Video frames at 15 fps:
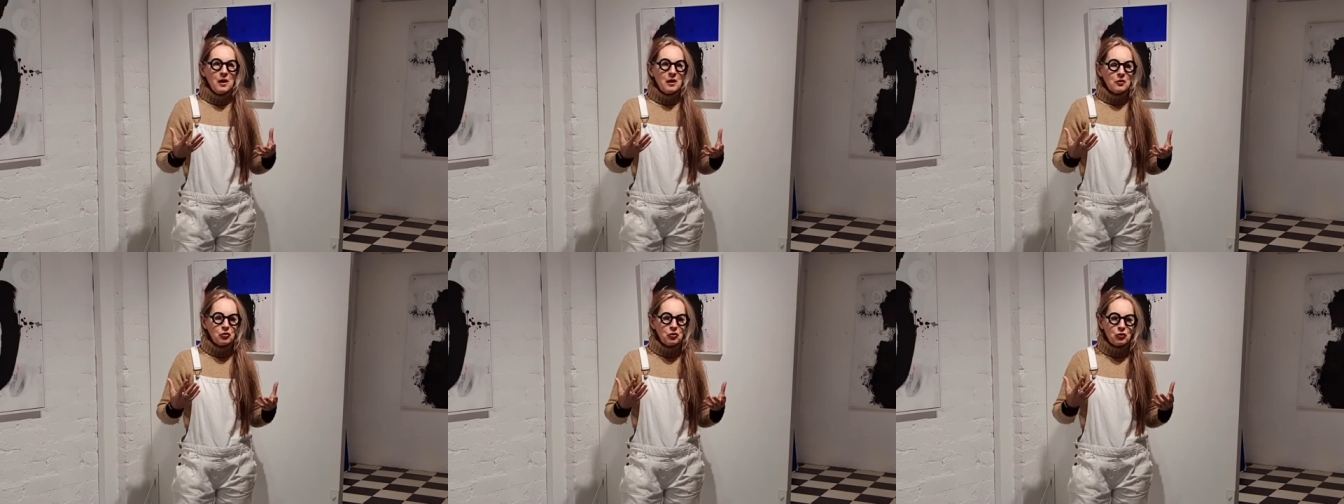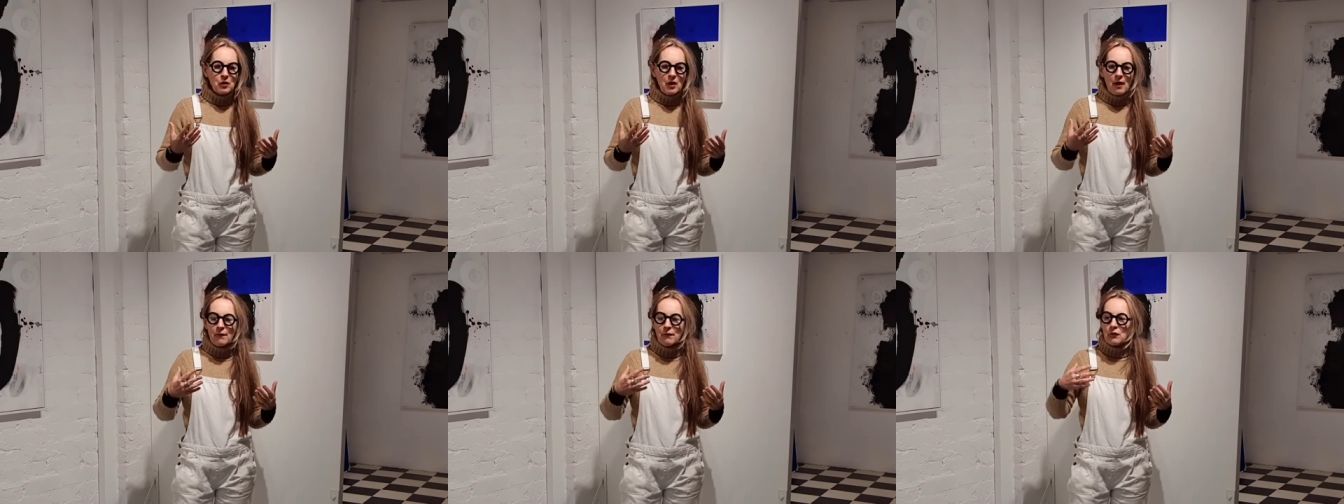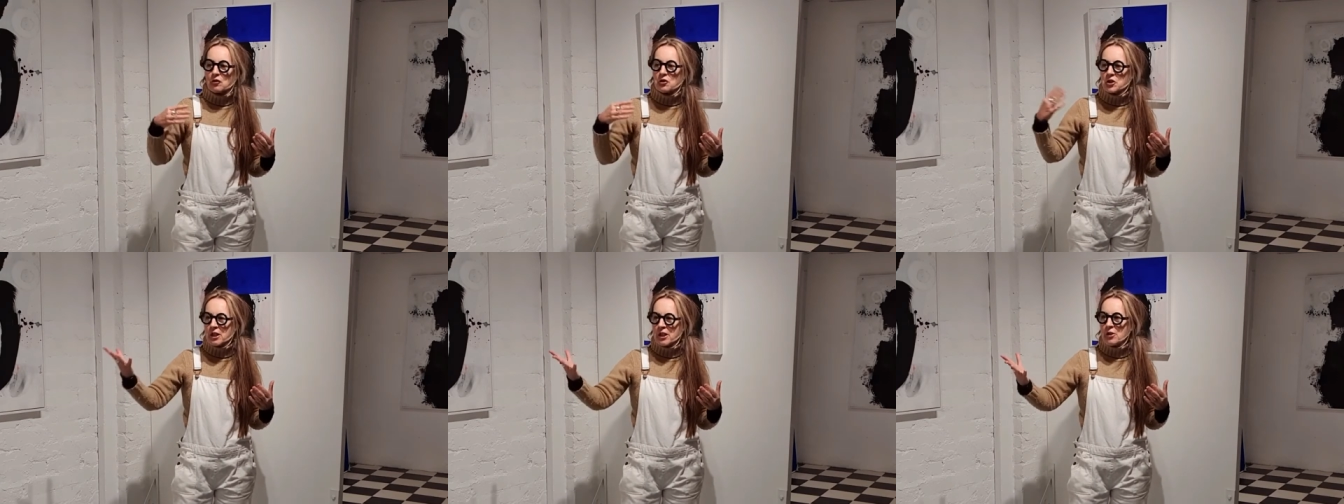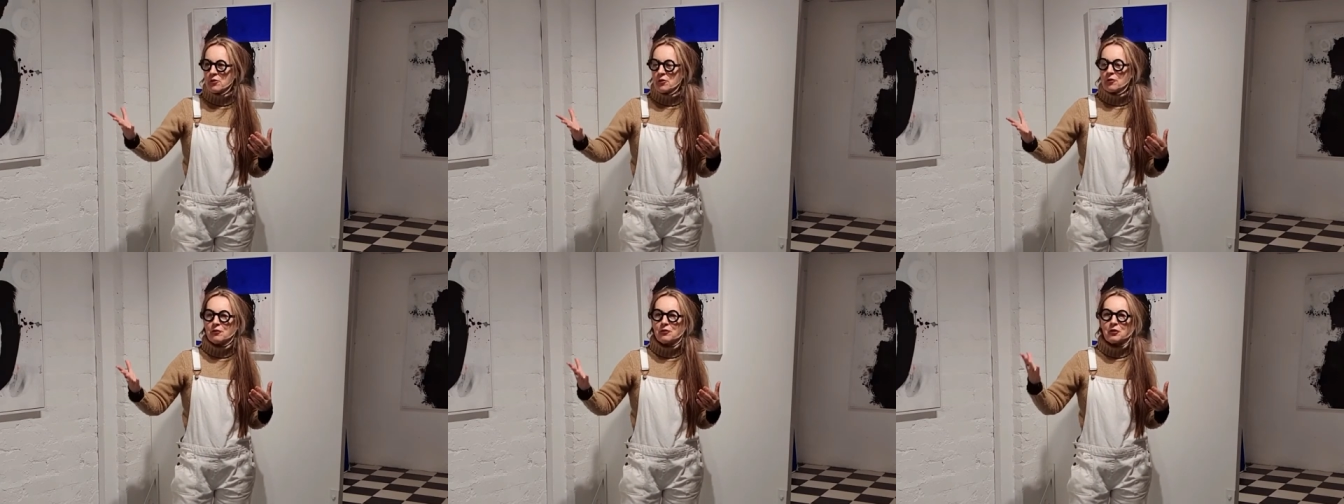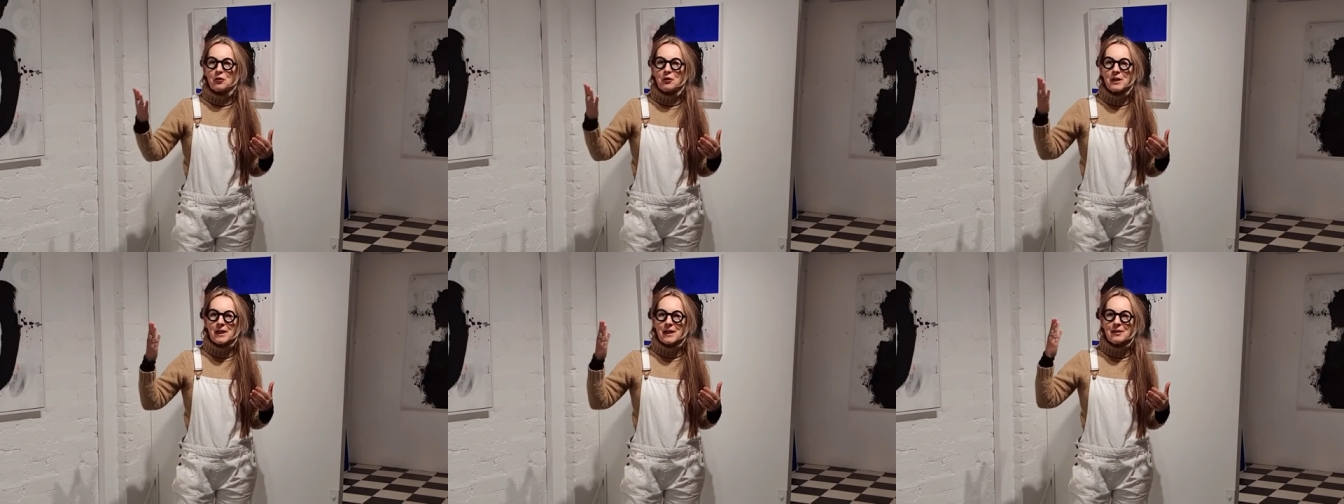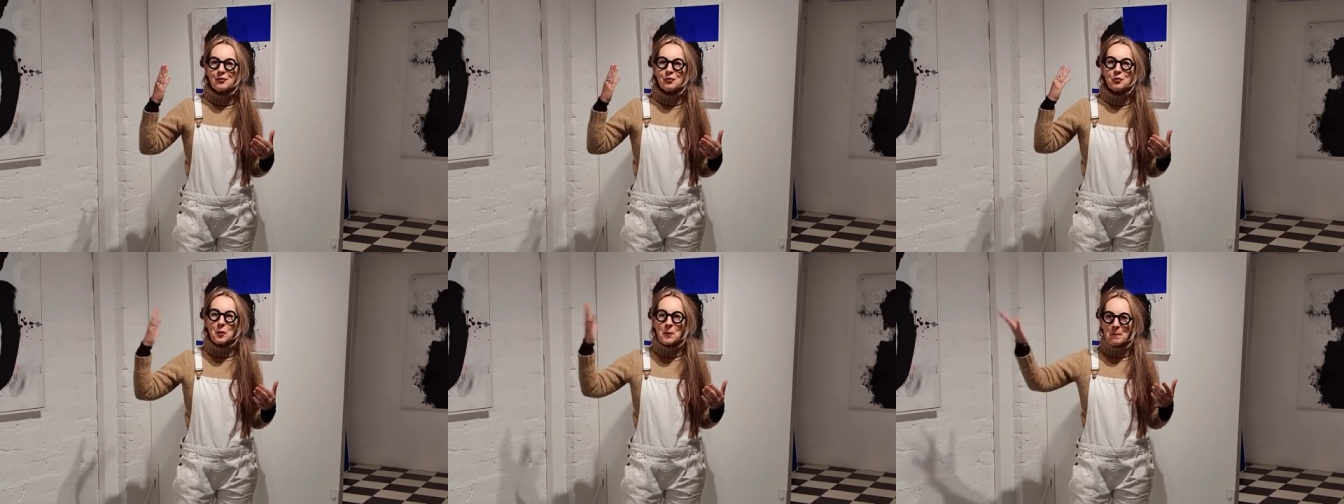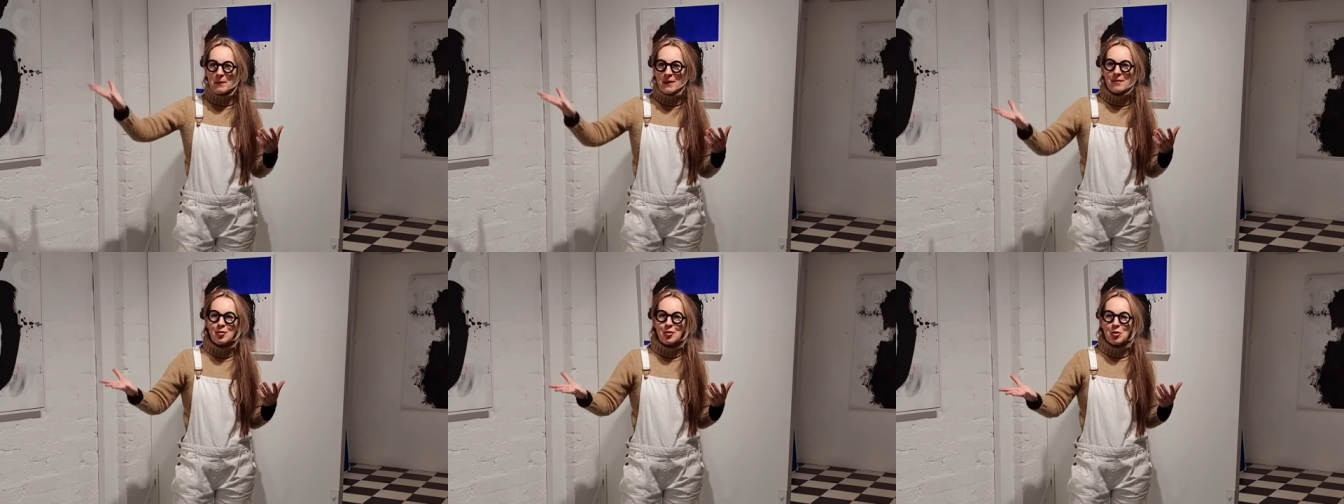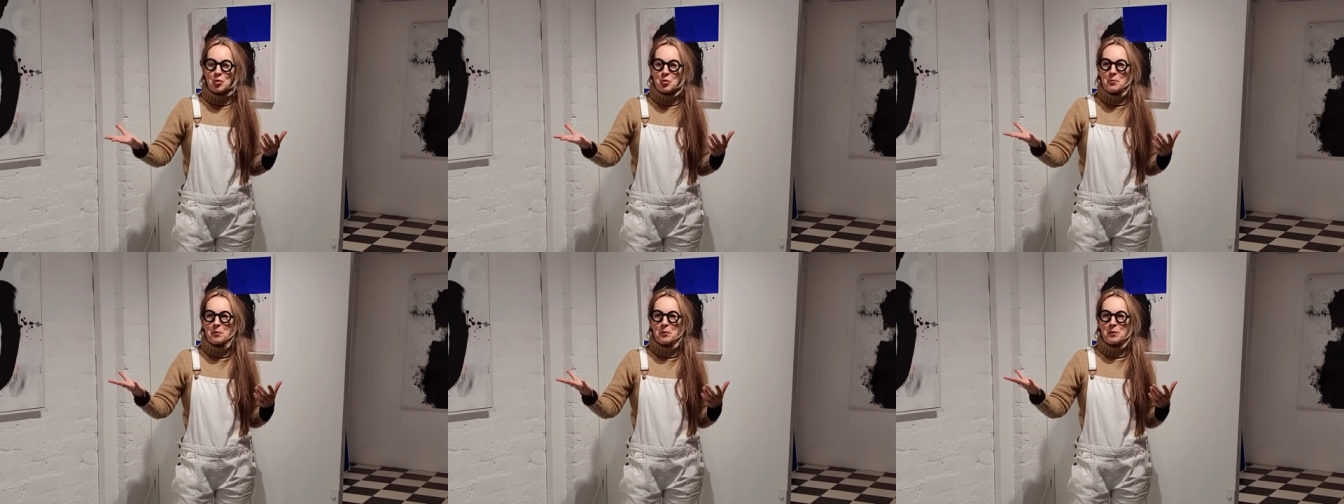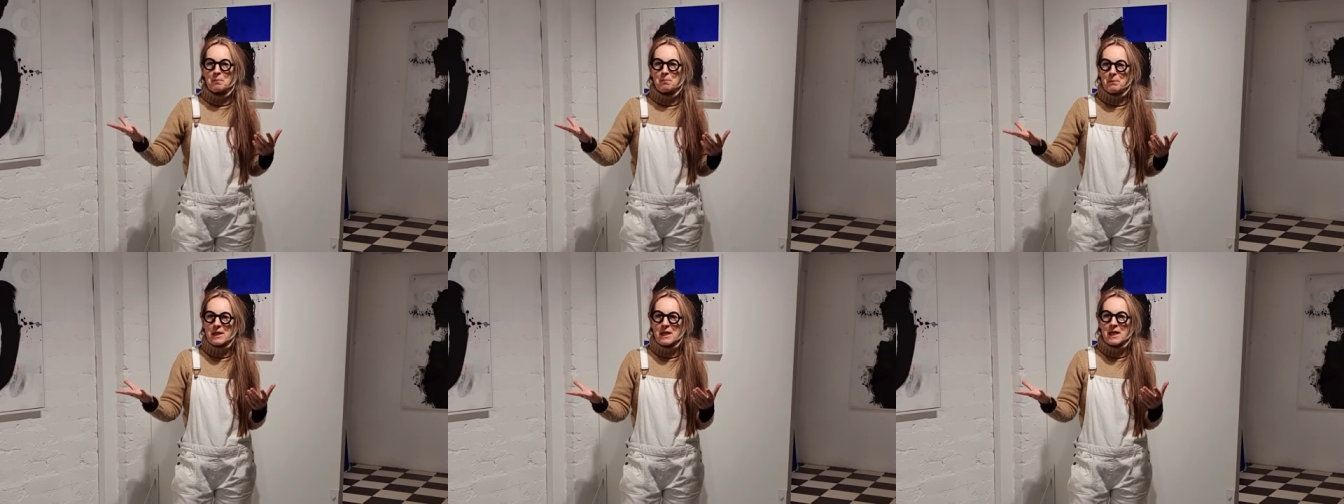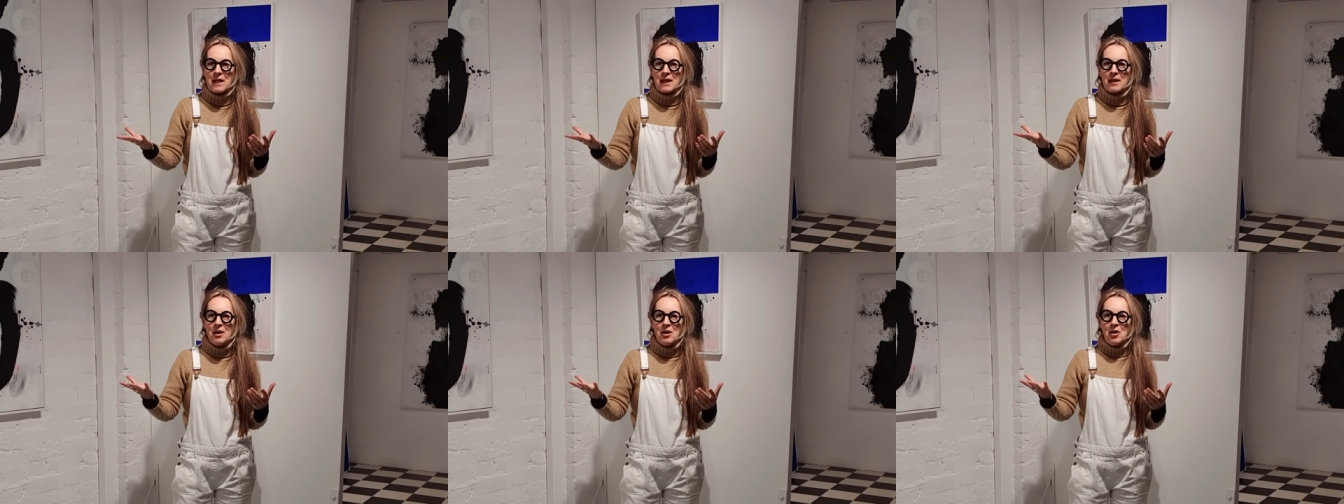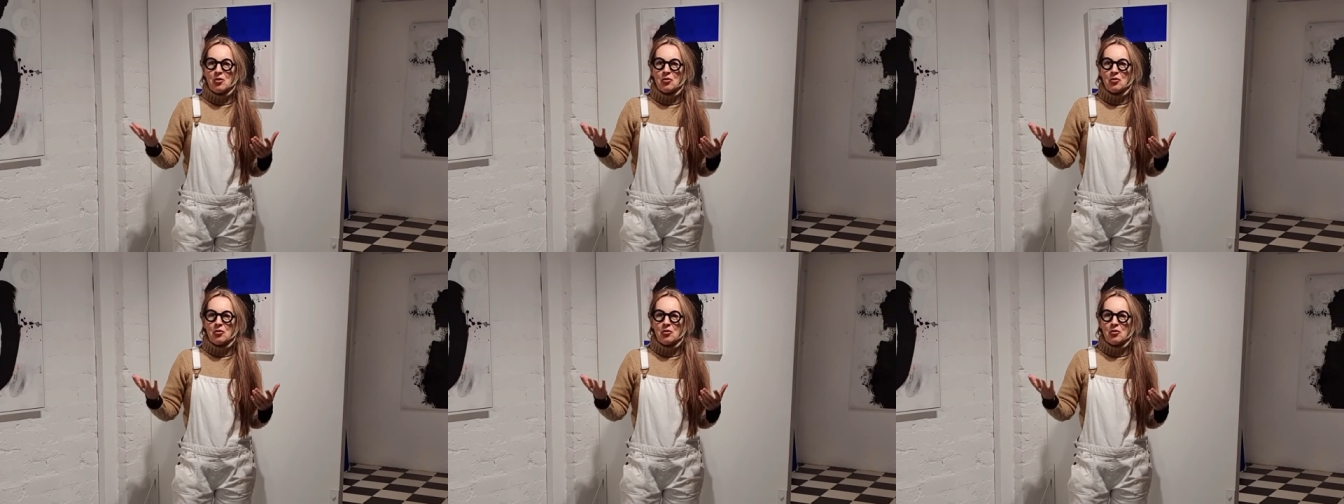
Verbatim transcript: to have your children turning into amazing human beings,